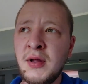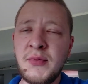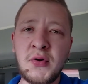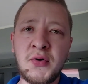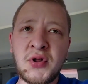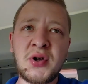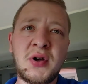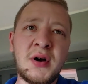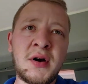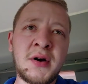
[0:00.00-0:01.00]
because
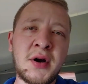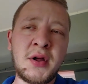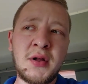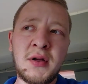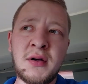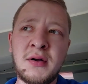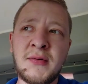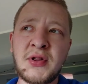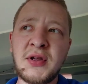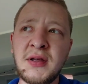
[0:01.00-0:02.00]
car
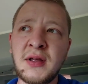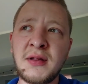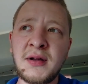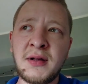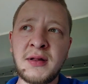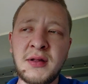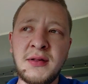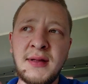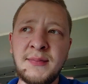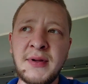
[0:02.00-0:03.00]
was thinking that
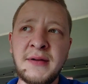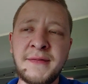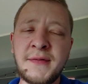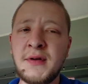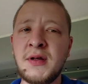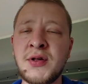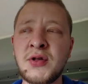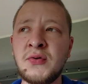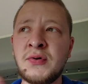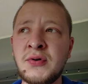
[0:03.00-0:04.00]
DPF
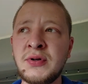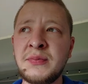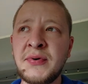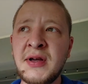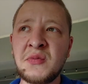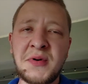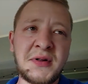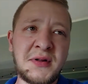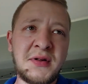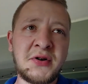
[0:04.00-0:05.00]
is on the place, but
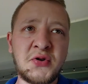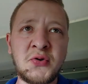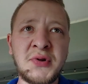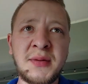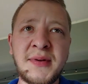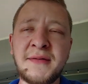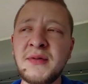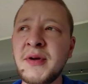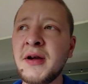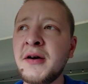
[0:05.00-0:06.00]
there is no DPF in
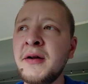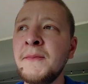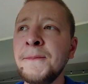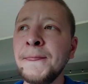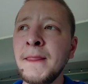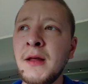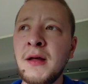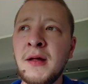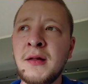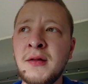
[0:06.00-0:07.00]
my car,
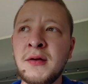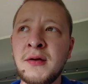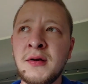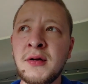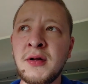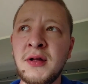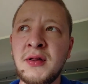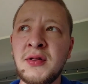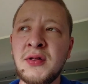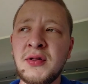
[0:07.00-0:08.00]
and it
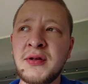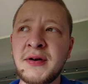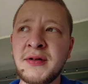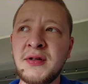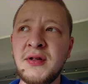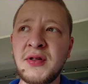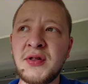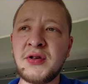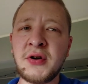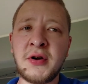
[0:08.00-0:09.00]
starts
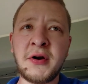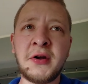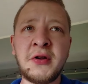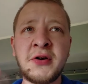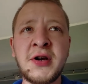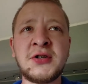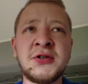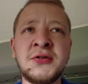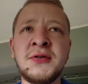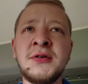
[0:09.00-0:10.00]
this
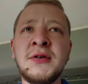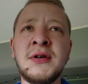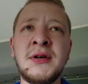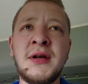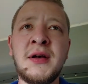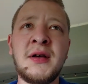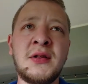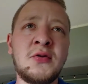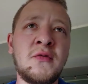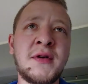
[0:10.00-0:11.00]
regeneration,
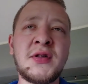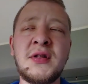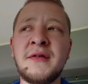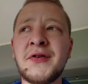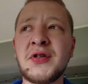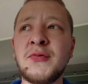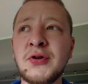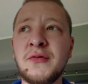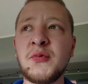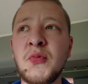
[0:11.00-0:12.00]
and always there was a
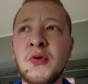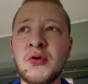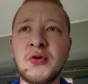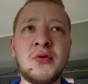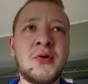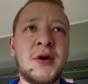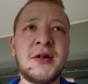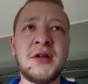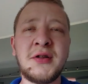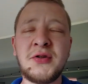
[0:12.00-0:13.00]
lot of smoke, so I
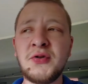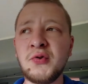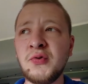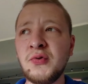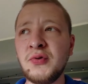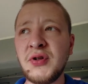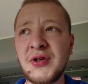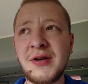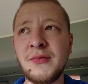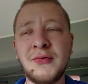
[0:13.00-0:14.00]
need to
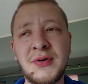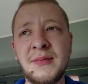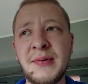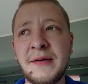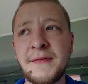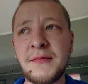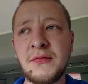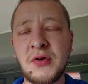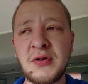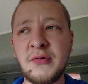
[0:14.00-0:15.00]
disable DPF
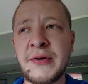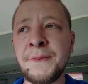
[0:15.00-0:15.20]
totally.